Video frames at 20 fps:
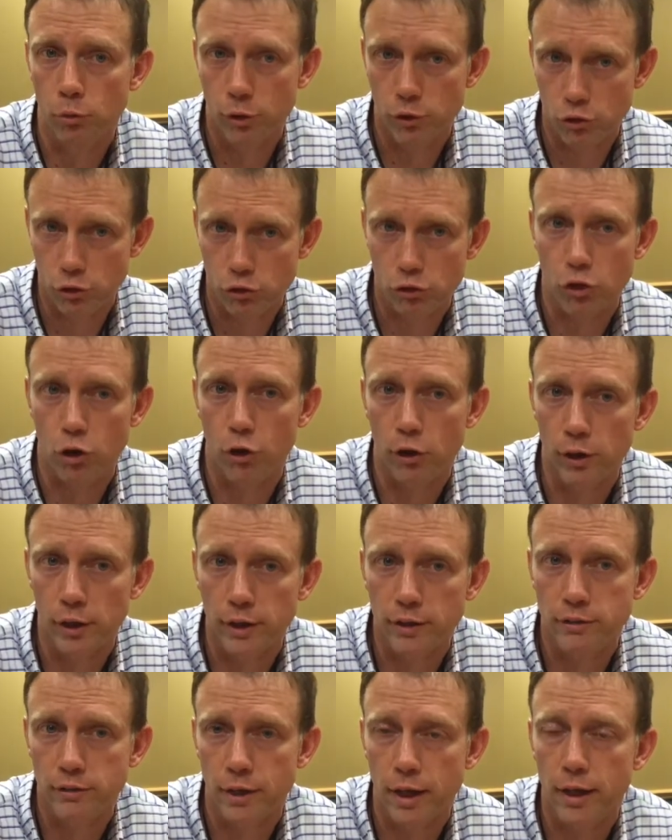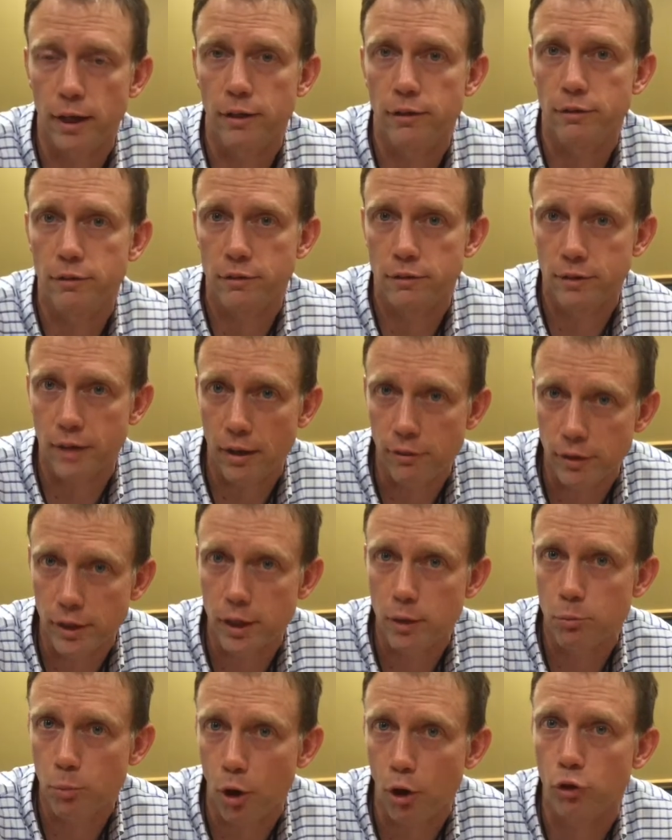which is currently set at
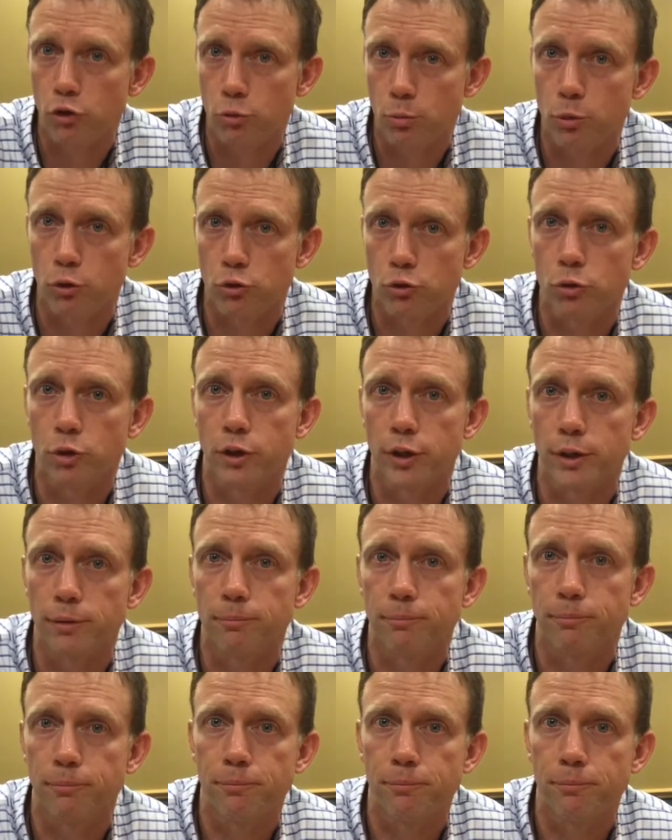70 parts per trillion.